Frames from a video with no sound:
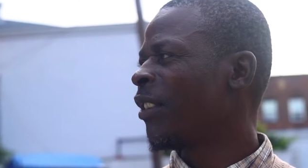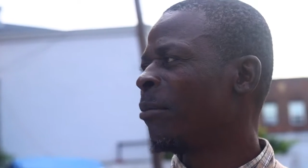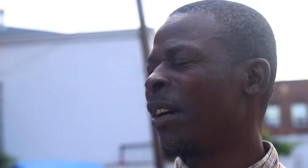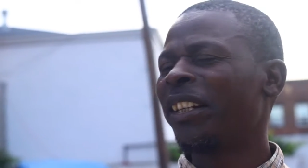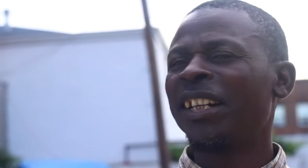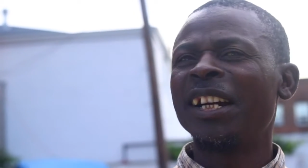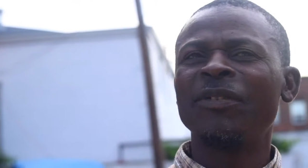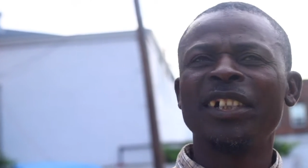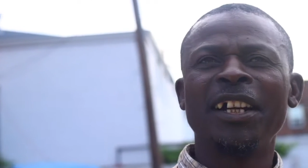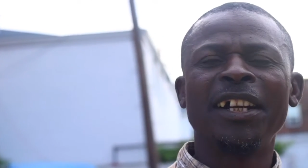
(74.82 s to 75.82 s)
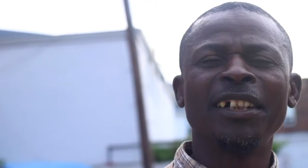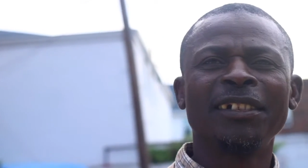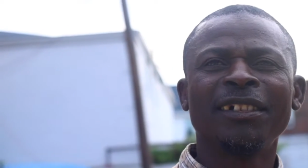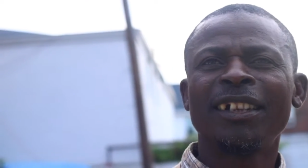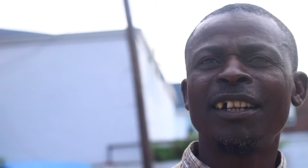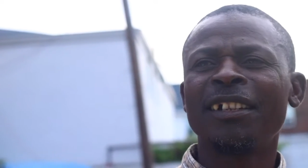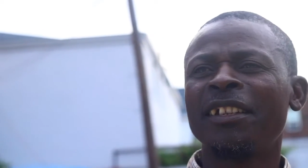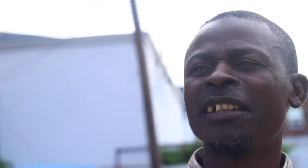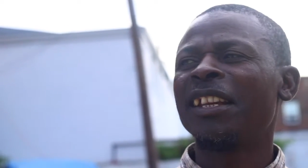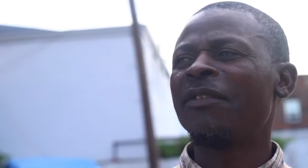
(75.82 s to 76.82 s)
everybody have gun, can
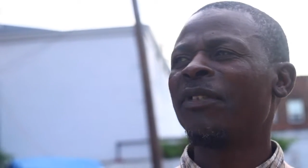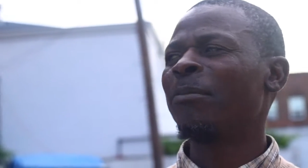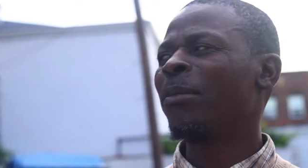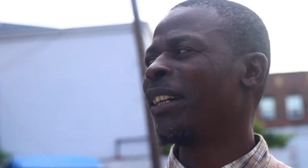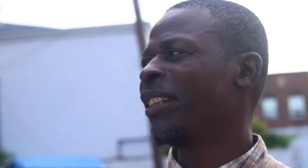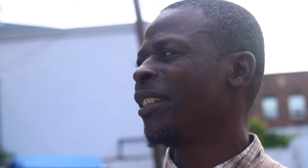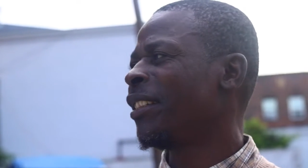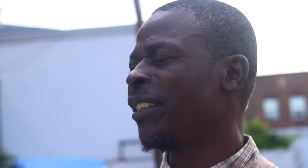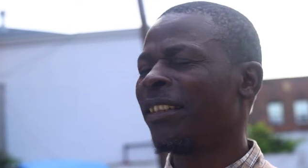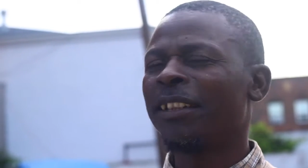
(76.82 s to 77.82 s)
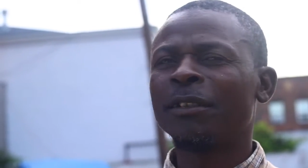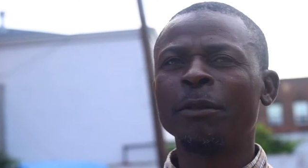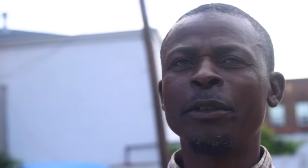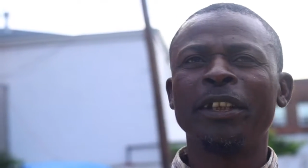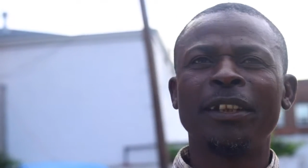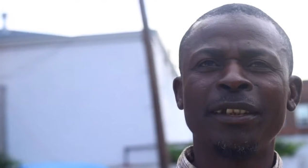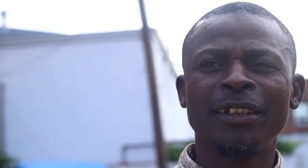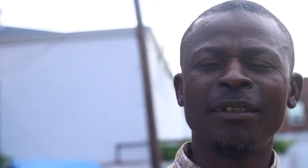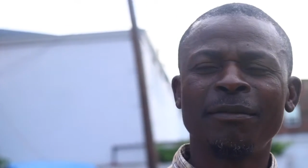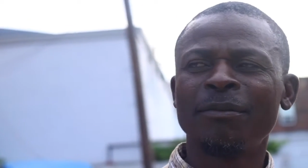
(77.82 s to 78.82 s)
kill everybody. He needed to kill
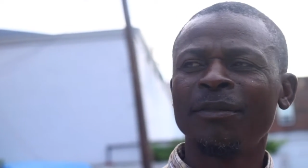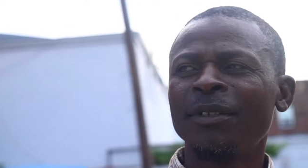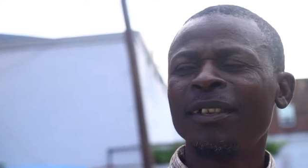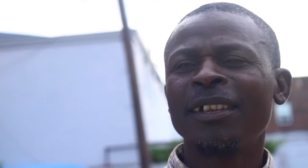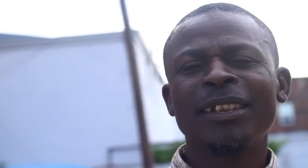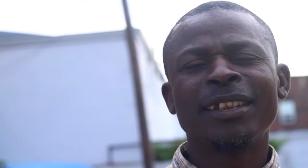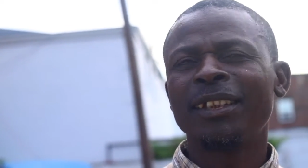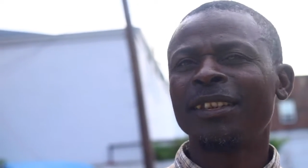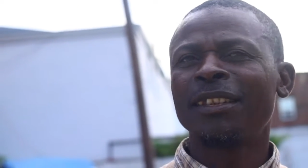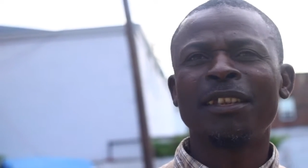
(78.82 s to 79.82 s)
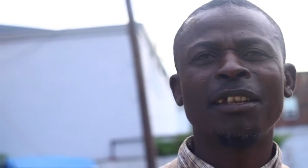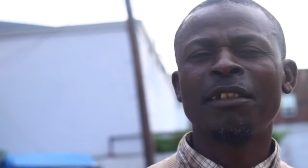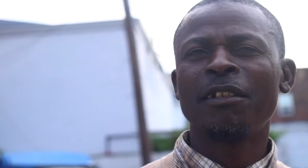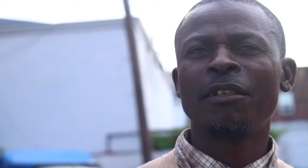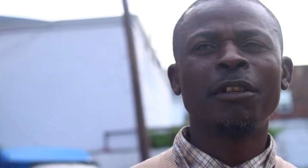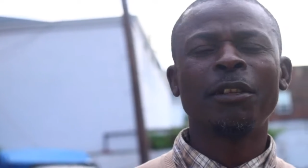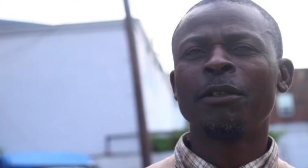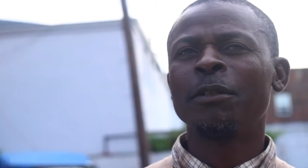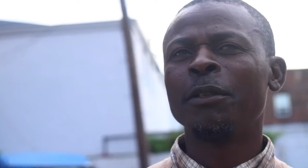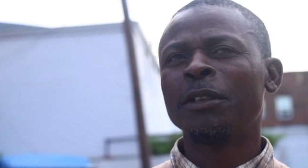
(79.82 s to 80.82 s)
him. That's uh, not
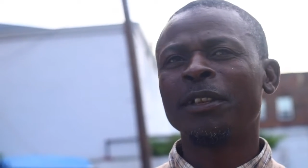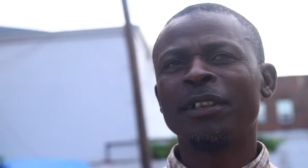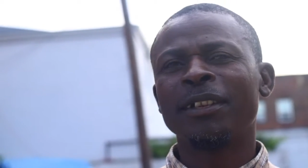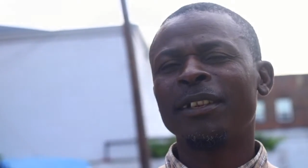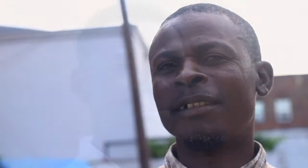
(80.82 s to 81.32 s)
good. Uh, uh,